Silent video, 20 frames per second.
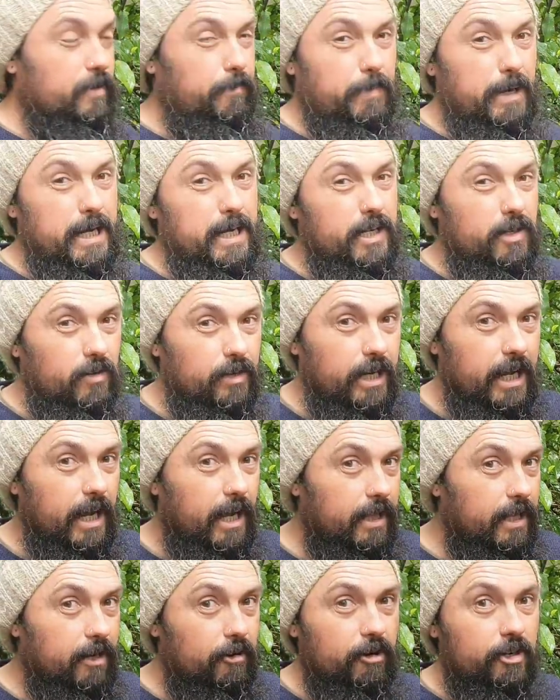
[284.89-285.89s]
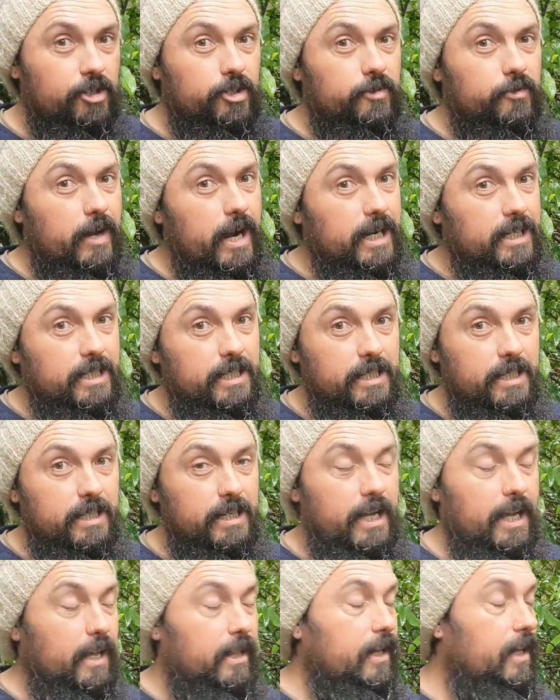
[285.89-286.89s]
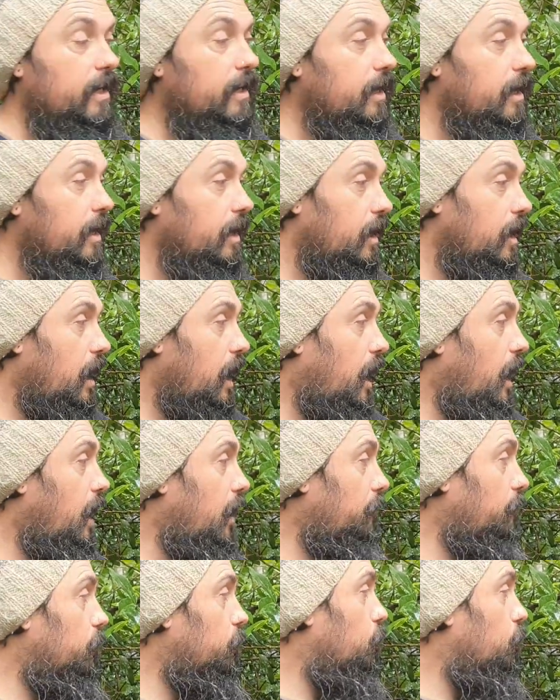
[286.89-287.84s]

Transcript: depending on how they're extracted and how they're um,